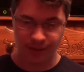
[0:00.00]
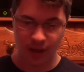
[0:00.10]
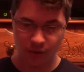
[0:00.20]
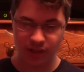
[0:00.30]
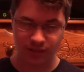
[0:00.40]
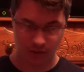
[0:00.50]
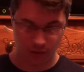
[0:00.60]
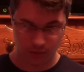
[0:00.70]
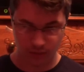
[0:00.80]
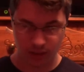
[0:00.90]
Toa's
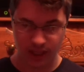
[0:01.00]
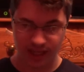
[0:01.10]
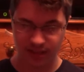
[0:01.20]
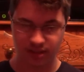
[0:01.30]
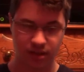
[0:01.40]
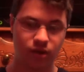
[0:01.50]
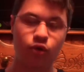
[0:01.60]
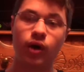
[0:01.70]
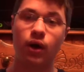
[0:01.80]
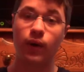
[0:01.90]
goal is
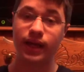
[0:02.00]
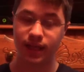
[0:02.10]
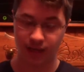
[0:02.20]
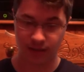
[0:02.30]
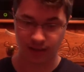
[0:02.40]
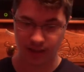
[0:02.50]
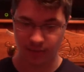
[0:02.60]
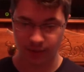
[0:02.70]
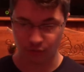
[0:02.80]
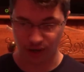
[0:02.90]
to awaken
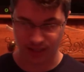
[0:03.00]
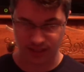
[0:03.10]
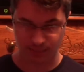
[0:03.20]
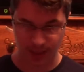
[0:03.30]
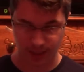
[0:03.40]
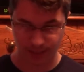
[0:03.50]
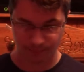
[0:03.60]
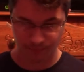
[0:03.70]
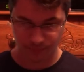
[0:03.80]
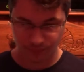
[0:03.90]
the Great Spirit,